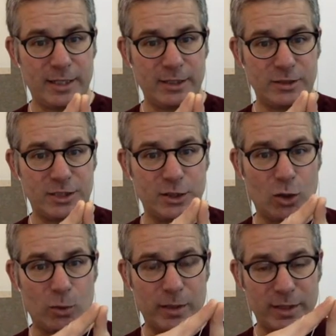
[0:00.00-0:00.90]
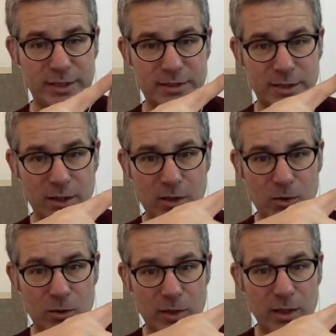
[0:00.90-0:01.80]
that energy go where it needs to
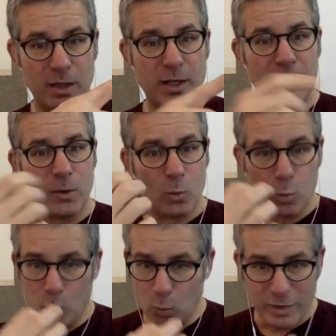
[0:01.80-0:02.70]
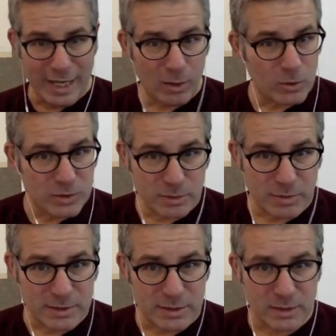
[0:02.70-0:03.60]
go without losing
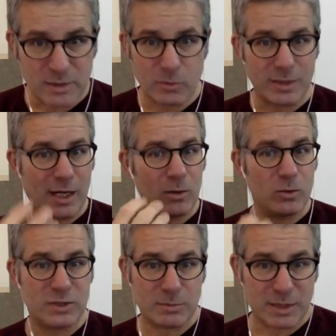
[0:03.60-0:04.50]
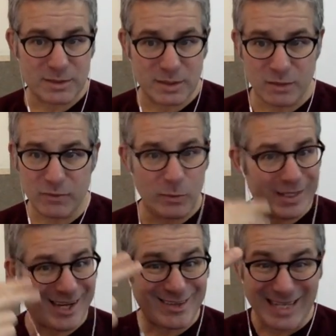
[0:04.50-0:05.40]
my center, without losing myself,
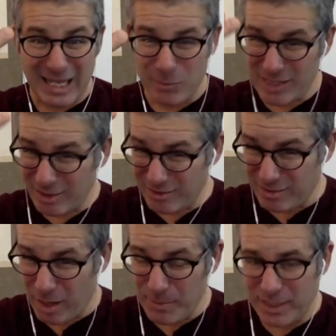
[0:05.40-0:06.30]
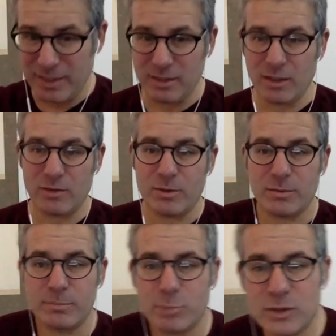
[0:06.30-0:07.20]
without dominating the
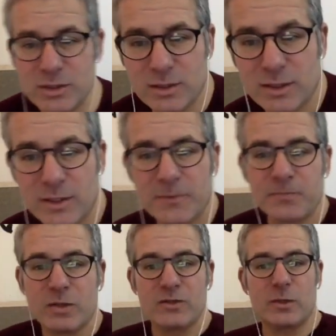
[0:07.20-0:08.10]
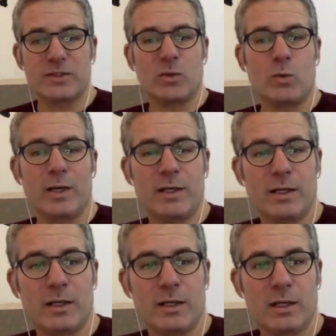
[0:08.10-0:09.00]
other person. So it's a
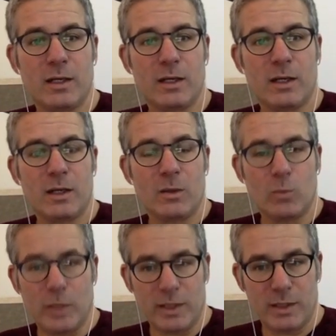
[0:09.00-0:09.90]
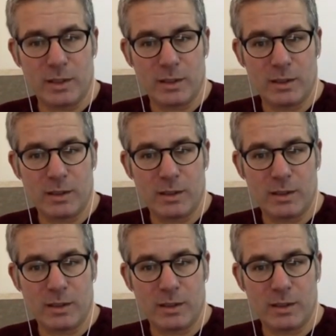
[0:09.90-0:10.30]
win-win